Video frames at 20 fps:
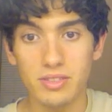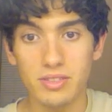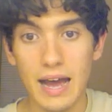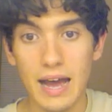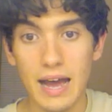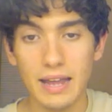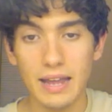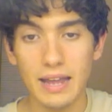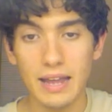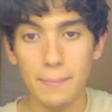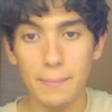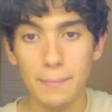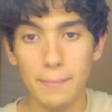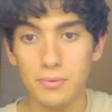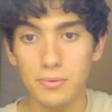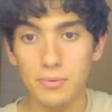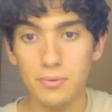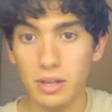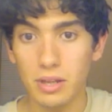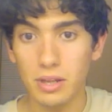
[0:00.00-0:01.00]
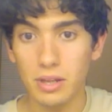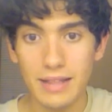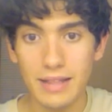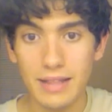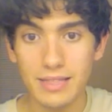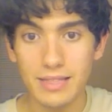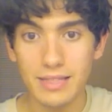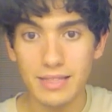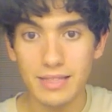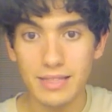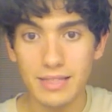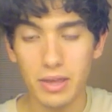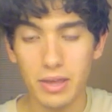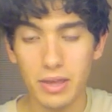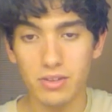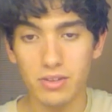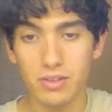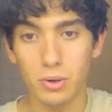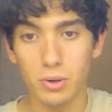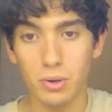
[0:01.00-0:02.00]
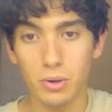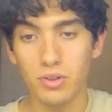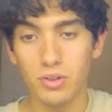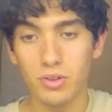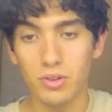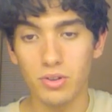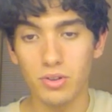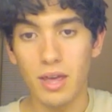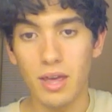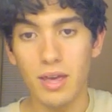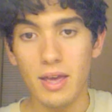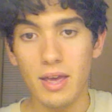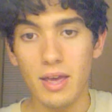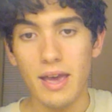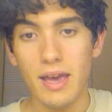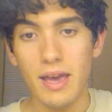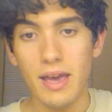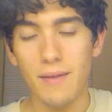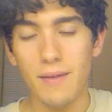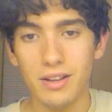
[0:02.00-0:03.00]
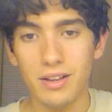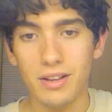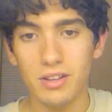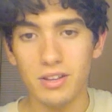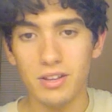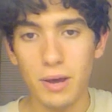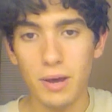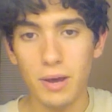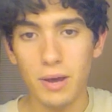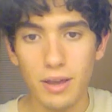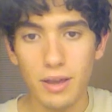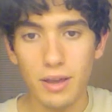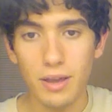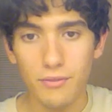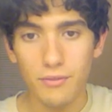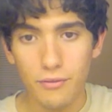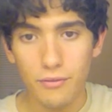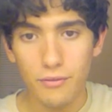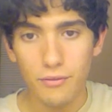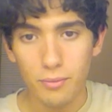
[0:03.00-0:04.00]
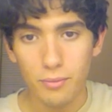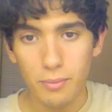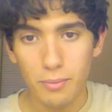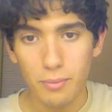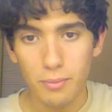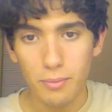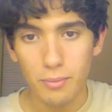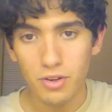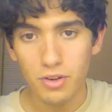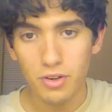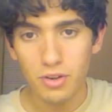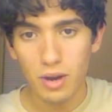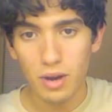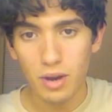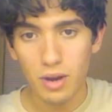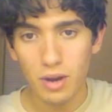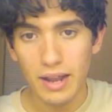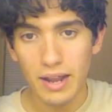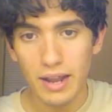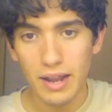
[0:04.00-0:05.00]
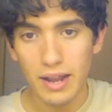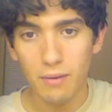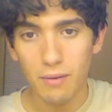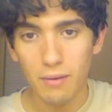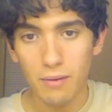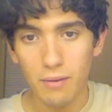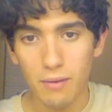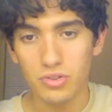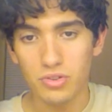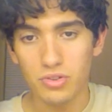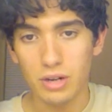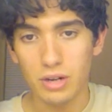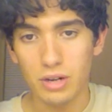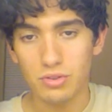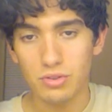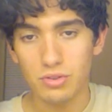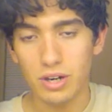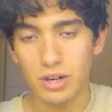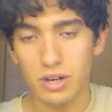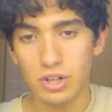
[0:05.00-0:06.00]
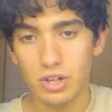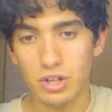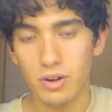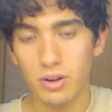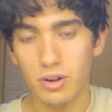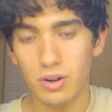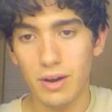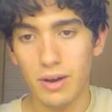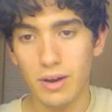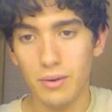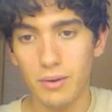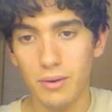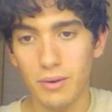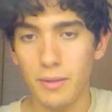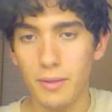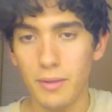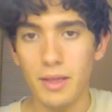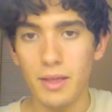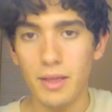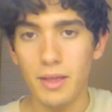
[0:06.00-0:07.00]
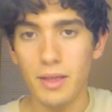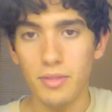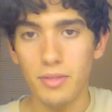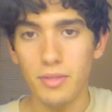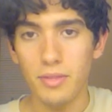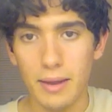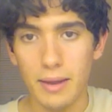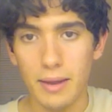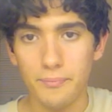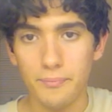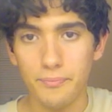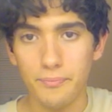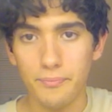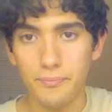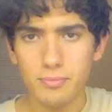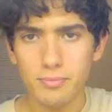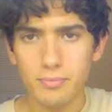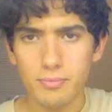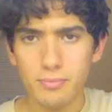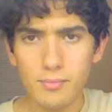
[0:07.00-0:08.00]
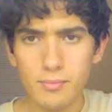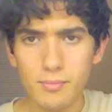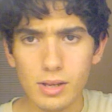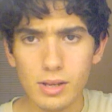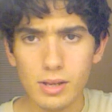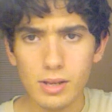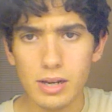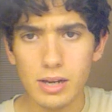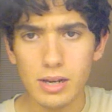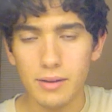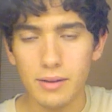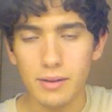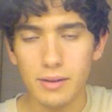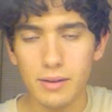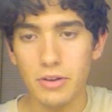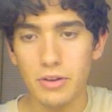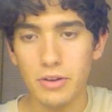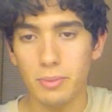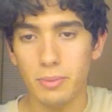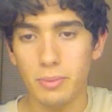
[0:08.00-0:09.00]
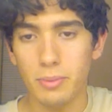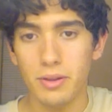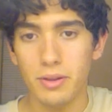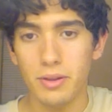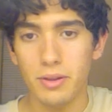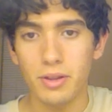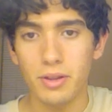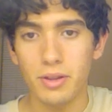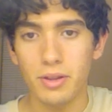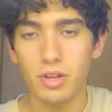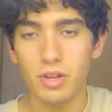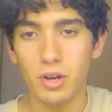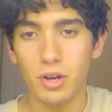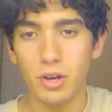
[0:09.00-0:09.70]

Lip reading: absolutely not the same thing as moles. In fact, it's better if from now on you just write out moles instead of trying to shorten out that measurement. So,